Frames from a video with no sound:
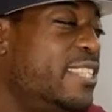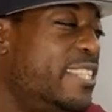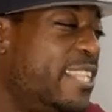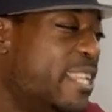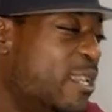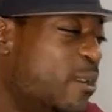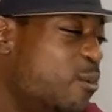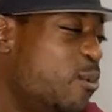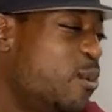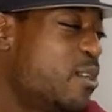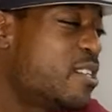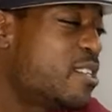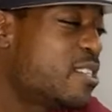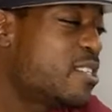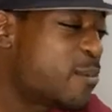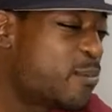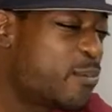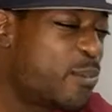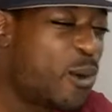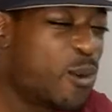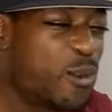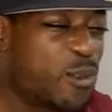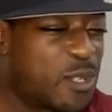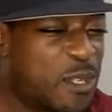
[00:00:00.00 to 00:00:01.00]
there was
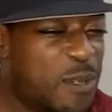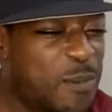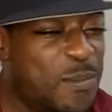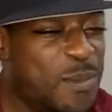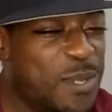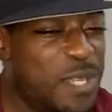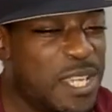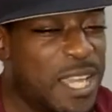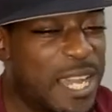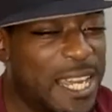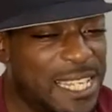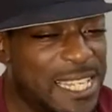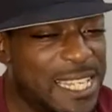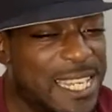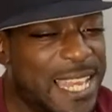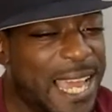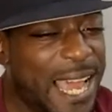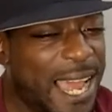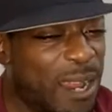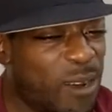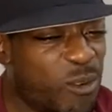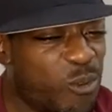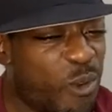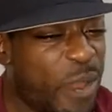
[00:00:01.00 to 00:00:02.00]
supposed to be a
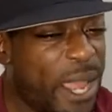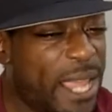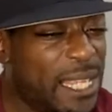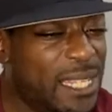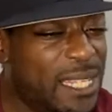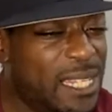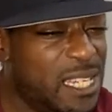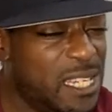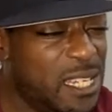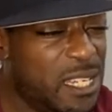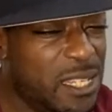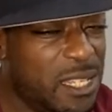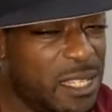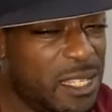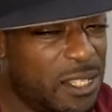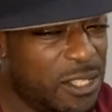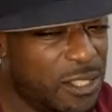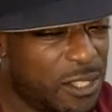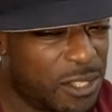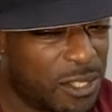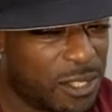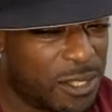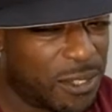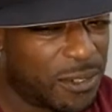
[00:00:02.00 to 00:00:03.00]
direct
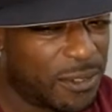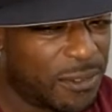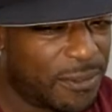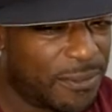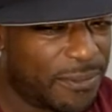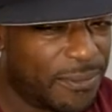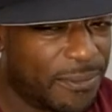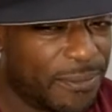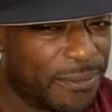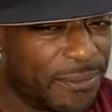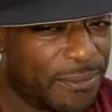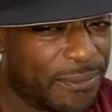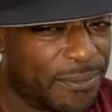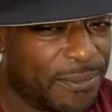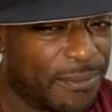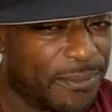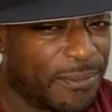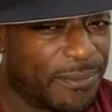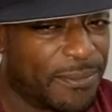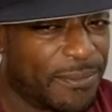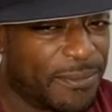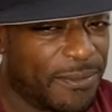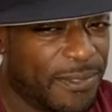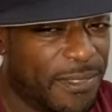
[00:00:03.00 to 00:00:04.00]
lineage.
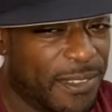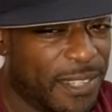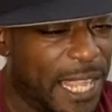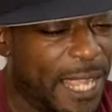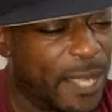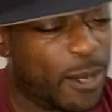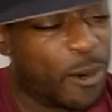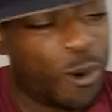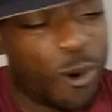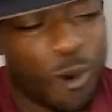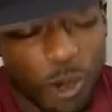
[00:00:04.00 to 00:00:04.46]
Like